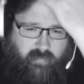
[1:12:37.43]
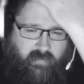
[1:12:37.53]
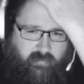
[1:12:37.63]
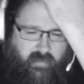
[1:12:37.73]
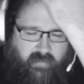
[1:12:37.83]

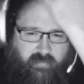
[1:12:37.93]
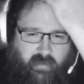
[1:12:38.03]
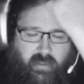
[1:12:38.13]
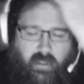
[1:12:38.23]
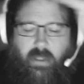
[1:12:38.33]
not sorry,
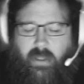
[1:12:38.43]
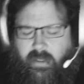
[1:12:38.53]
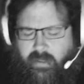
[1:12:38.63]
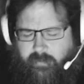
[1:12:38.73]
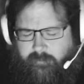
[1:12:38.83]

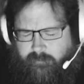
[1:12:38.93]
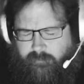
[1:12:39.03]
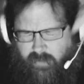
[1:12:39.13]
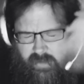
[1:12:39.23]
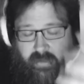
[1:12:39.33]

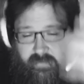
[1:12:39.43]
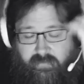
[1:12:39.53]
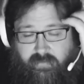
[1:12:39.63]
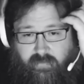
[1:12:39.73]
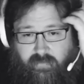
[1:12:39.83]
because
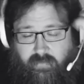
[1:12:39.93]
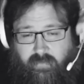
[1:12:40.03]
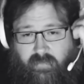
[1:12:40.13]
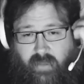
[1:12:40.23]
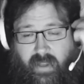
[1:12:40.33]

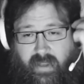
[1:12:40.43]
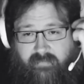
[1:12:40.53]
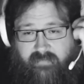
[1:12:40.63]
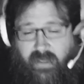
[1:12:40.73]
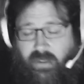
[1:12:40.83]
I
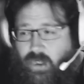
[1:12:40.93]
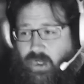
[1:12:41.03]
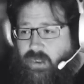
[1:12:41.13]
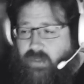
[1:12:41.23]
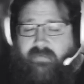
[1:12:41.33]
have not
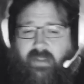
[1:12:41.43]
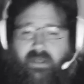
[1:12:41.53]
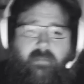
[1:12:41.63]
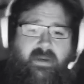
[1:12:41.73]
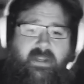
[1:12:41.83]
heard of
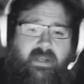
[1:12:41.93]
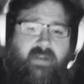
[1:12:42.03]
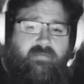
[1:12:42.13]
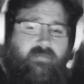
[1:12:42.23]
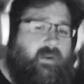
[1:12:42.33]
anybody getting
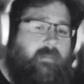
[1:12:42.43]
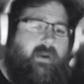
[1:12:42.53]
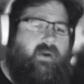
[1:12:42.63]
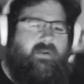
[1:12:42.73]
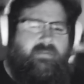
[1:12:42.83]
free
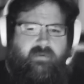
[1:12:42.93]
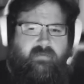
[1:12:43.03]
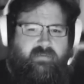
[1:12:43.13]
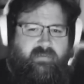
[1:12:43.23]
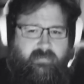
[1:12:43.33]
burial
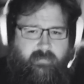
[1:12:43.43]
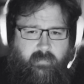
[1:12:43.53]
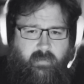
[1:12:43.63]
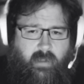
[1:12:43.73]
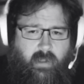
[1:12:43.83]
service,
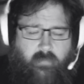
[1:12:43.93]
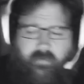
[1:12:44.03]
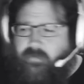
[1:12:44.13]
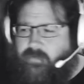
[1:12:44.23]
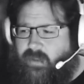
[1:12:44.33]

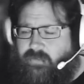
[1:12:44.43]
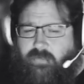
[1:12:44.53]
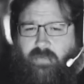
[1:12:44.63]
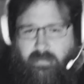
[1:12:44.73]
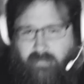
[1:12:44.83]
whether that's
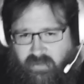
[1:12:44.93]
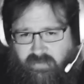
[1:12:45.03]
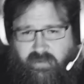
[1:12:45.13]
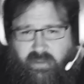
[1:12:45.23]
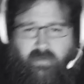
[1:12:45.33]

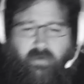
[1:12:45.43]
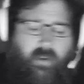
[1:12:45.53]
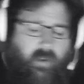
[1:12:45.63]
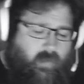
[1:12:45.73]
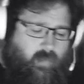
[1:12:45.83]
cremation
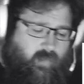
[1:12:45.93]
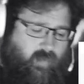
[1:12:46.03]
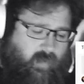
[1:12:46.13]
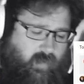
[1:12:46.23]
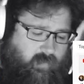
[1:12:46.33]

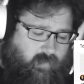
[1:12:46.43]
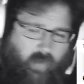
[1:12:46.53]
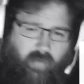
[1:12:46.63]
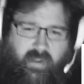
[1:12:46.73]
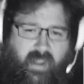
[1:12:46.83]
or
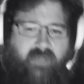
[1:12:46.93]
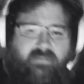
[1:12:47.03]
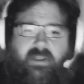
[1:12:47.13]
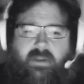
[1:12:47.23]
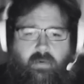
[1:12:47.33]
whole
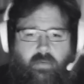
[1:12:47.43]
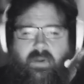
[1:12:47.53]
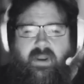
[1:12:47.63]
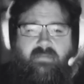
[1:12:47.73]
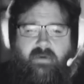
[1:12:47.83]
casket or
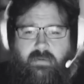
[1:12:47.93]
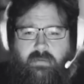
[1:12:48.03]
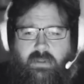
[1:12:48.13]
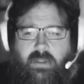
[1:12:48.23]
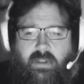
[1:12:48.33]
whatever.
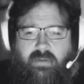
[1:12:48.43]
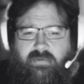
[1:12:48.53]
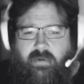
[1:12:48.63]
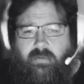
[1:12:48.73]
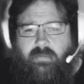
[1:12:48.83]

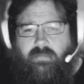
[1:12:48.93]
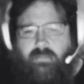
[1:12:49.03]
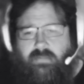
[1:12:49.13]
So